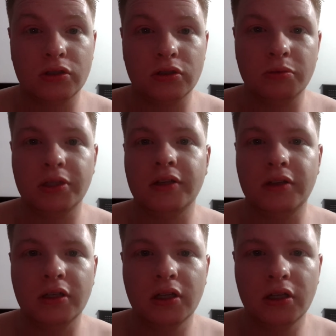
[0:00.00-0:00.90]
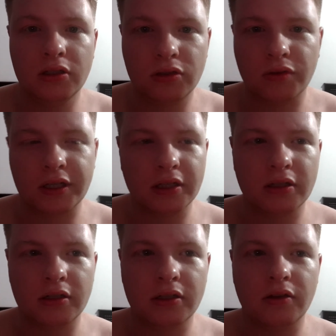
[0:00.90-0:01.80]
to be doing
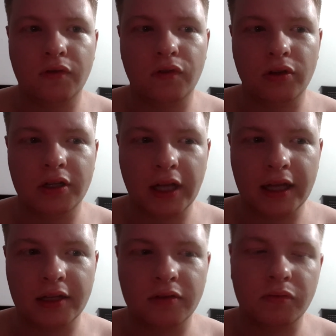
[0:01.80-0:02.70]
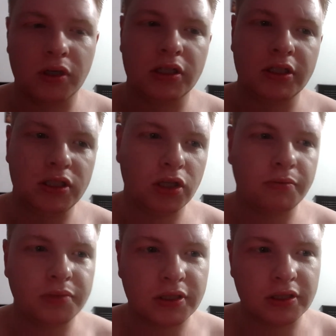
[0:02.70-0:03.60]
for the day, my
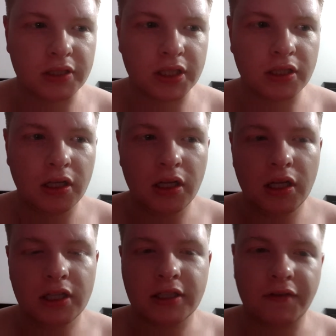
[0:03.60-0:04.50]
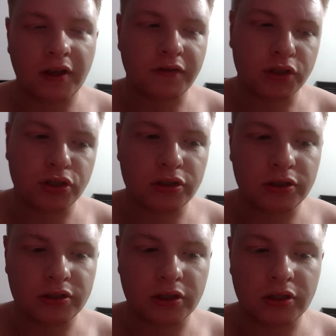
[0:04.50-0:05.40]
jobs and stuff you have to
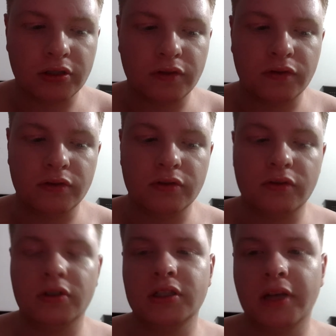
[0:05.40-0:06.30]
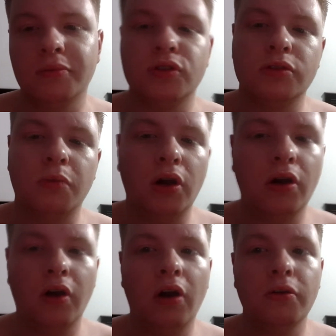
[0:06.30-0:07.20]
do. So for example,
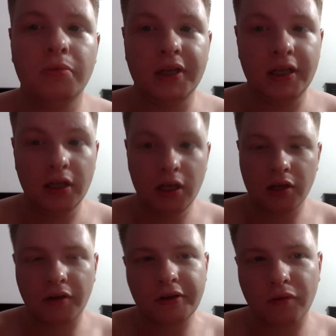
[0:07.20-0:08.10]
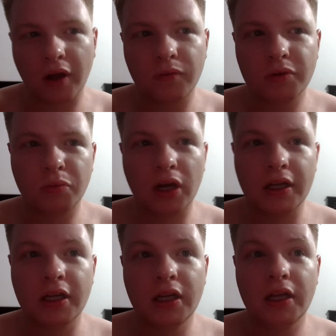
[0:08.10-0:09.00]
tomorrow I'll be going around with
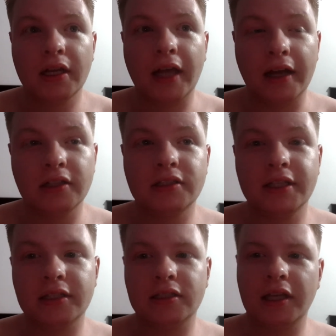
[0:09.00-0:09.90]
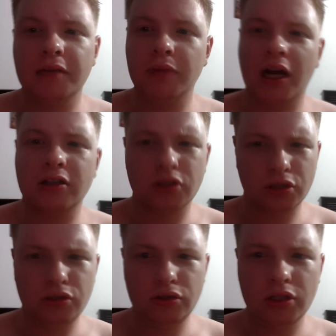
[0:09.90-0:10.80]
my Canon 6D
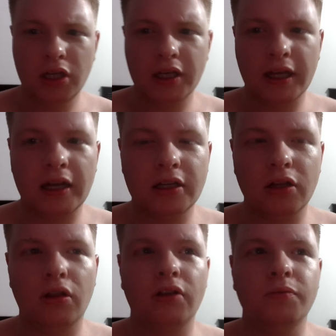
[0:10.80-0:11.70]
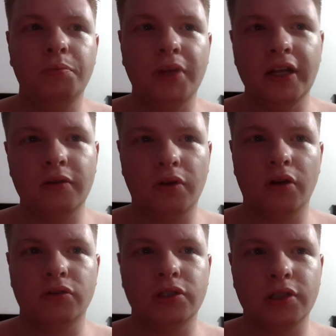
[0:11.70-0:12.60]
Mark II, getting a lot of
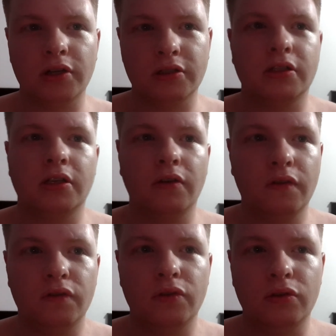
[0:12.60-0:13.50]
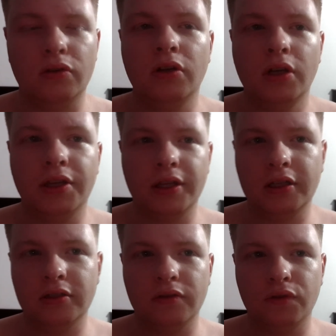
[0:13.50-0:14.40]
B-roll shots for the
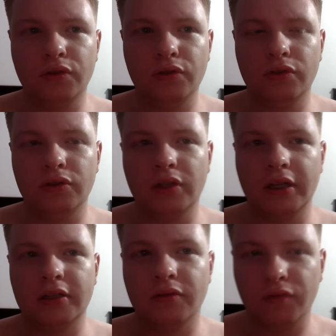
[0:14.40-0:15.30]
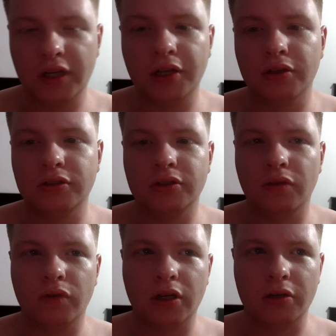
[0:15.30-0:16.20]
interview and videos
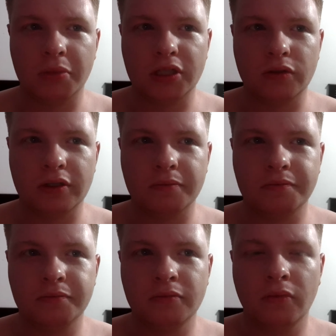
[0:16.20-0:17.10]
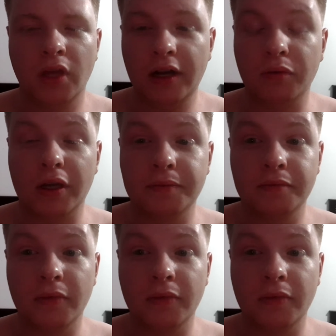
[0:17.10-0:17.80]
that we're going to be doing. Anyway,